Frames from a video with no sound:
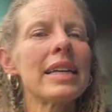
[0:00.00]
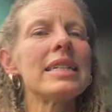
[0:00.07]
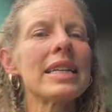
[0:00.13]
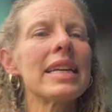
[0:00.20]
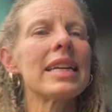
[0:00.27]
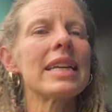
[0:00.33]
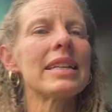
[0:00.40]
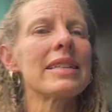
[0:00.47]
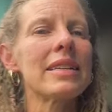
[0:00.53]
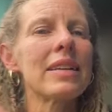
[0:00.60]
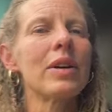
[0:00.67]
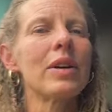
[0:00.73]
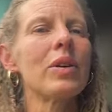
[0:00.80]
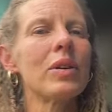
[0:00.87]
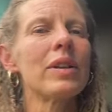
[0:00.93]
It's
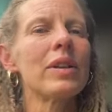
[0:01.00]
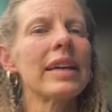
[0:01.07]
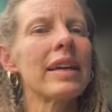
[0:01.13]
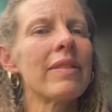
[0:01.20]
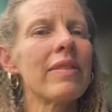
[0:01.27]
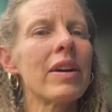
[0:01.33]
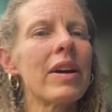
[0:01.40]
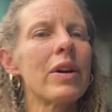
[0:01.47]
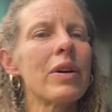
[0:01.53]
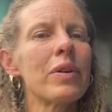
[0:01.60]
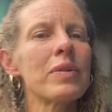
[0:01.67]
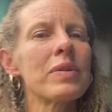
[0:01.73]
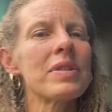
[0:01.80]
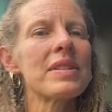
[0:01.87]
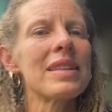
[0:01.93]
a holing of our
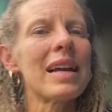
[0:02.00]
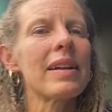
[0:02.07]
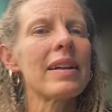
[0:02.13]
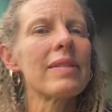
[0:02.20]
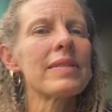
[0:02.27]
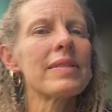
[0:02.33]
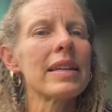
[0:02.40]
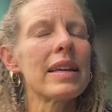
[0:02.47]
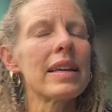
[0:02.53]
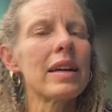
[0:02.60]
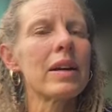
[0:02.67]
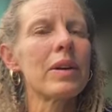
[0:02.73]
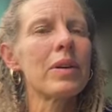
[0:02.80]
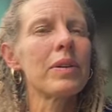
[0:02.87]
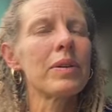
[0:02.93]
own selves and
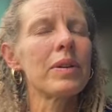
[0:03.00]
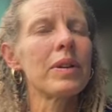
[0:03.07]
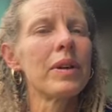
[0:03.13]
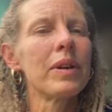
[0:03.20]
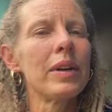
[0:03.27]
our own